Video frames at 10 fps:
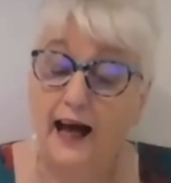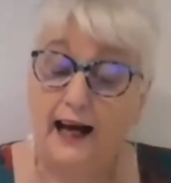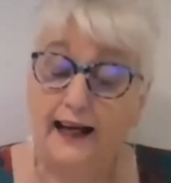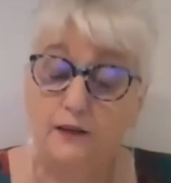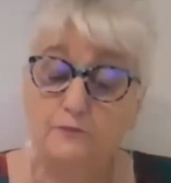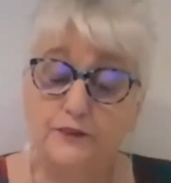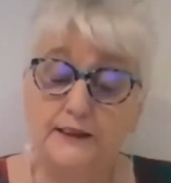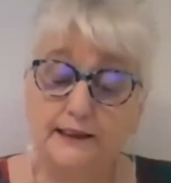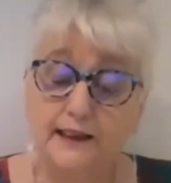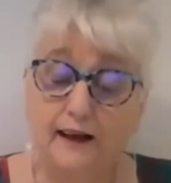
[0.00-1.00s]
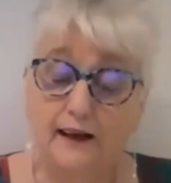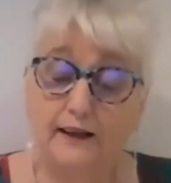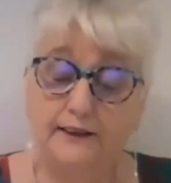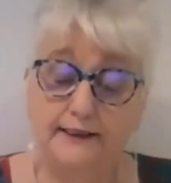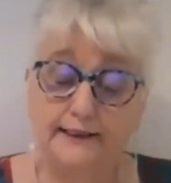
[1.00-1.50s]
I am the
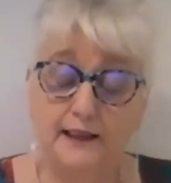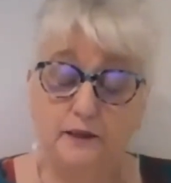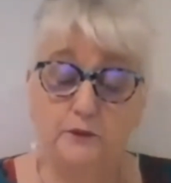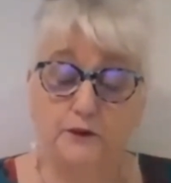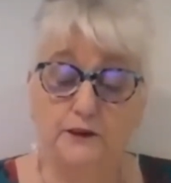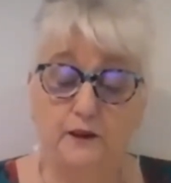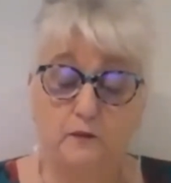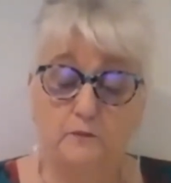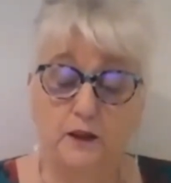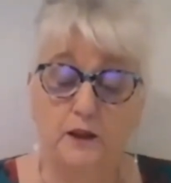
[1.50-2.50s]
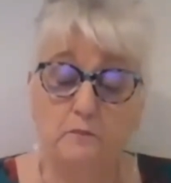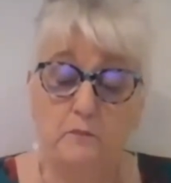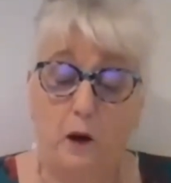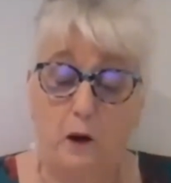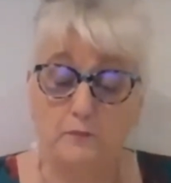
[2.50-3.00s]
scarred tabletop,
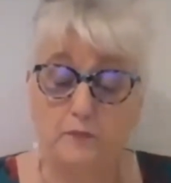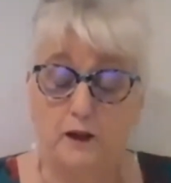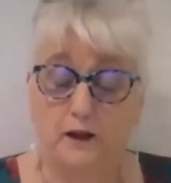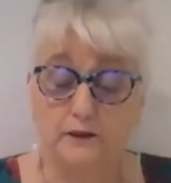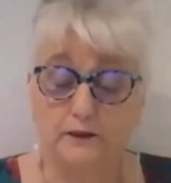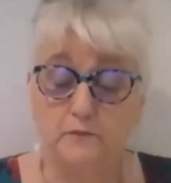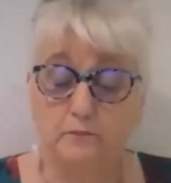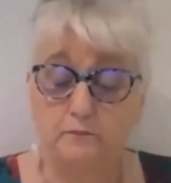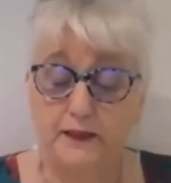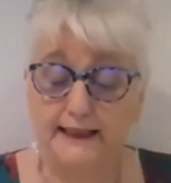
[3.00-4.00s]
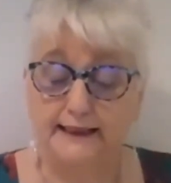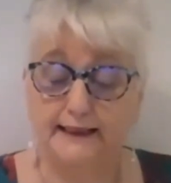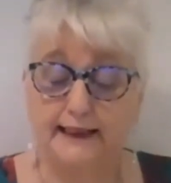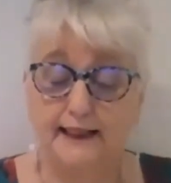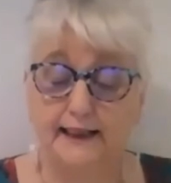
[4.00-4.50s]
pot-marked,
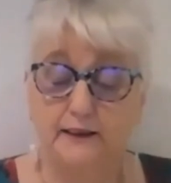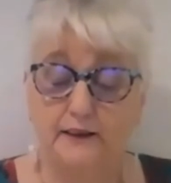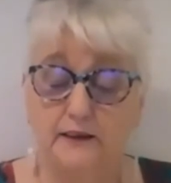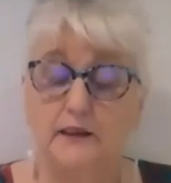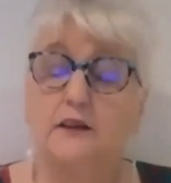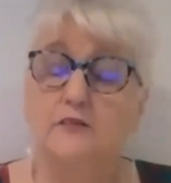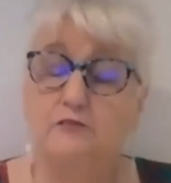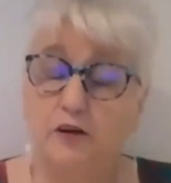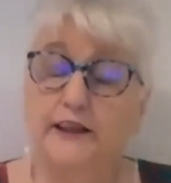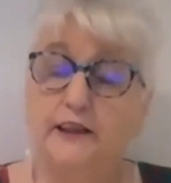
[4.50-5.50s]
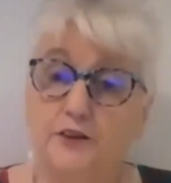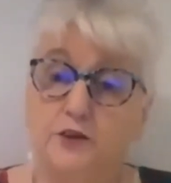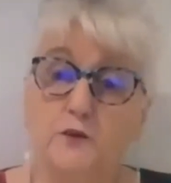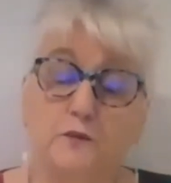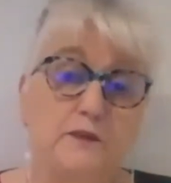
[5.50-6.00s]
beer-stained, rocking
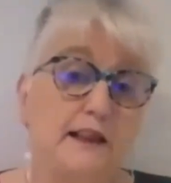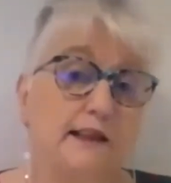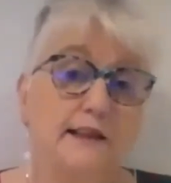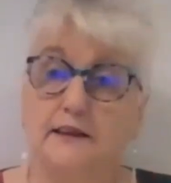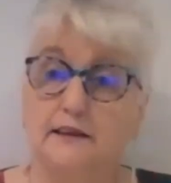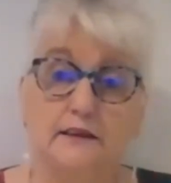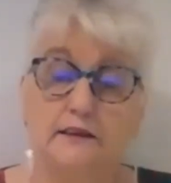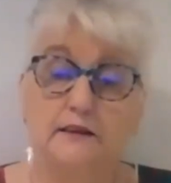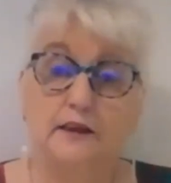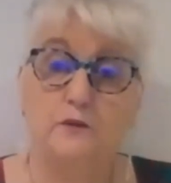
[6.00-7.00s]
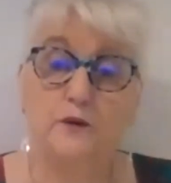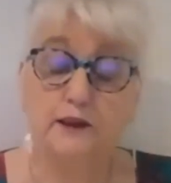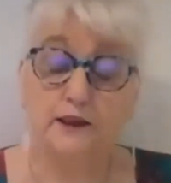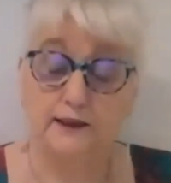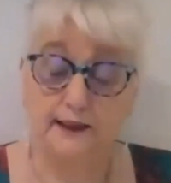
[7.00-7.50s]
to a beat no
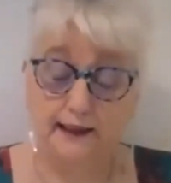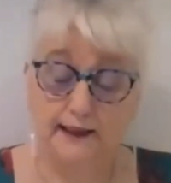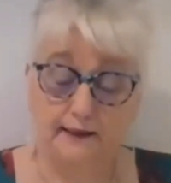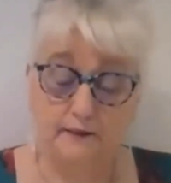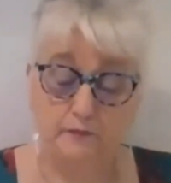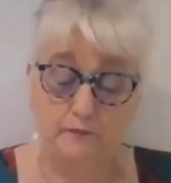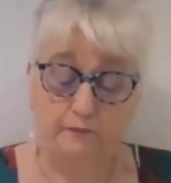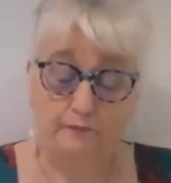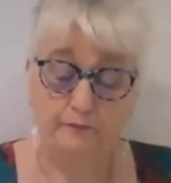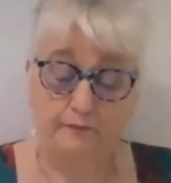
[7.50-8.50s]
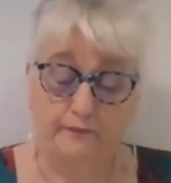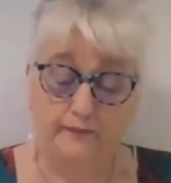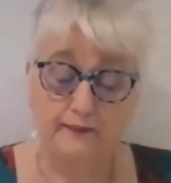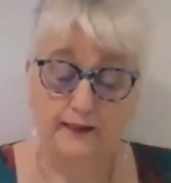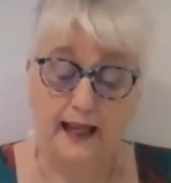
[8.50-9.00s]
one can hear.
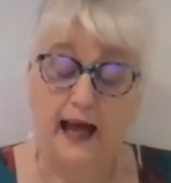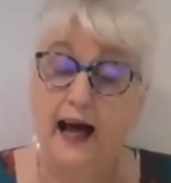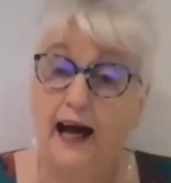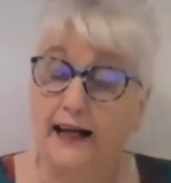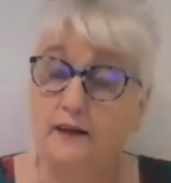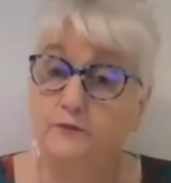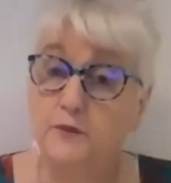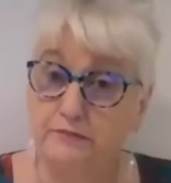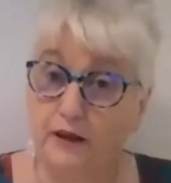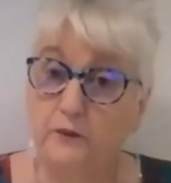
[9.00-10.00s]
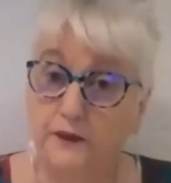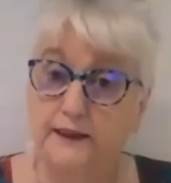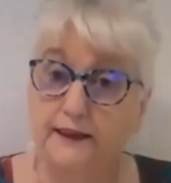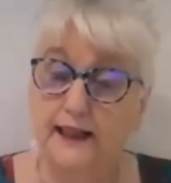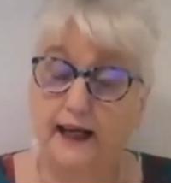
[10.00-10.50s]
I am the
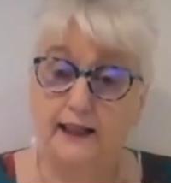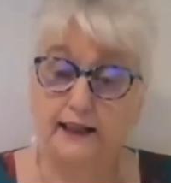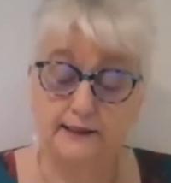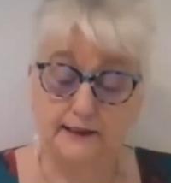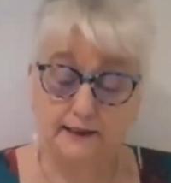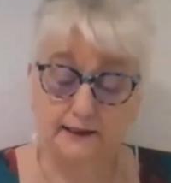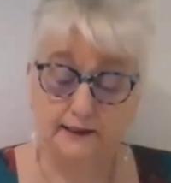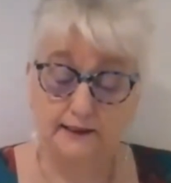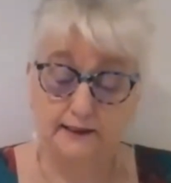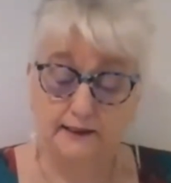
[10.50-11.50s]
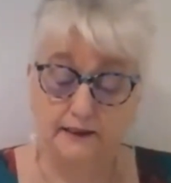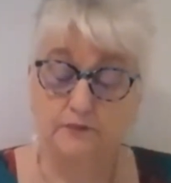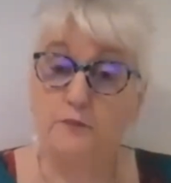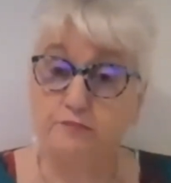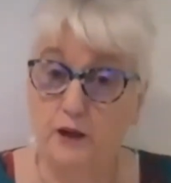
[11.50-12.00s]
broken night,
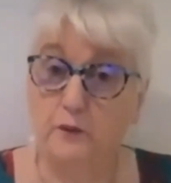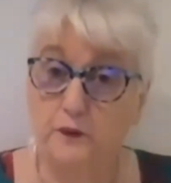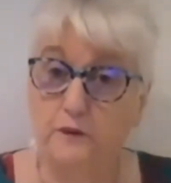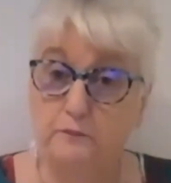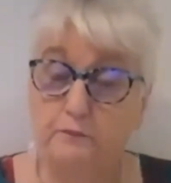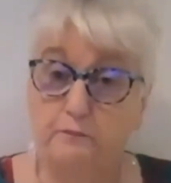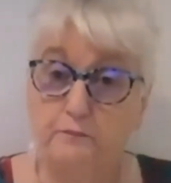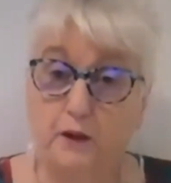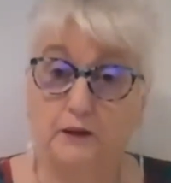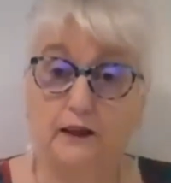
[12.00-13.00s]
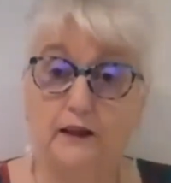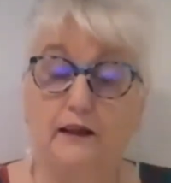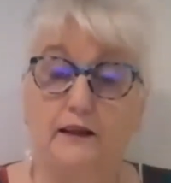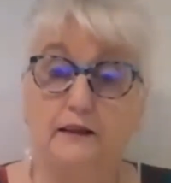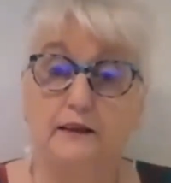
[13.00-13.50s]
the broken
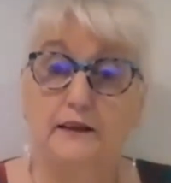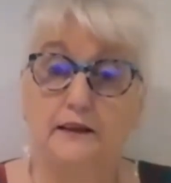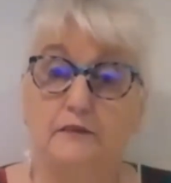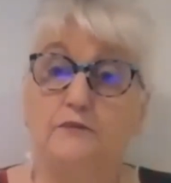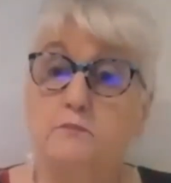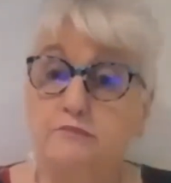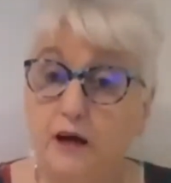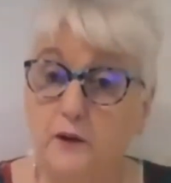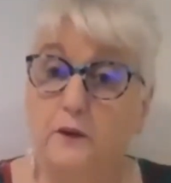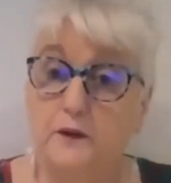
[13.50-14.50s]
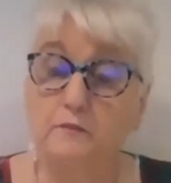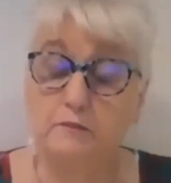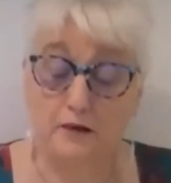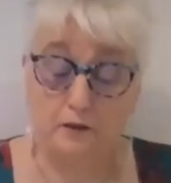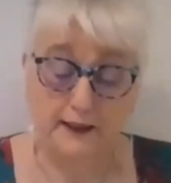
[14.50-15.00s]
bottle, the broken
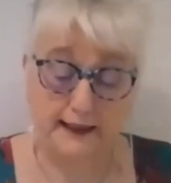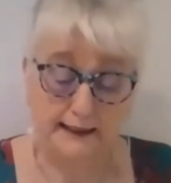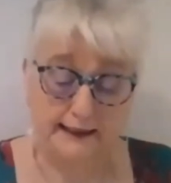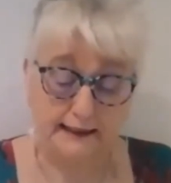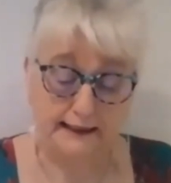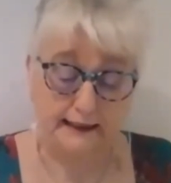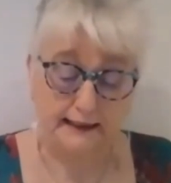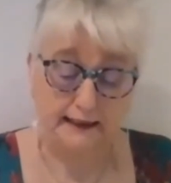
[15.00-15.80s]
promise,